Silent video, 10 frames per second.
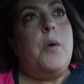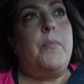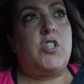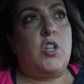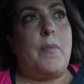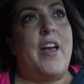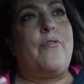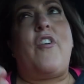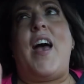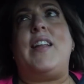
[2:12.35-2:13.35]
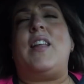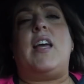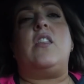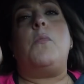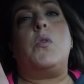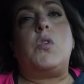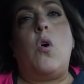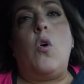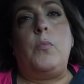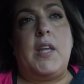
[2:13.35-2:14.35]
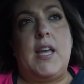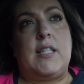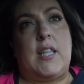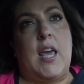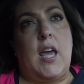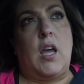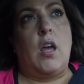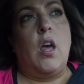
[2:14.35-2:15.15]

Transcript: but you might find like the most homeliest thing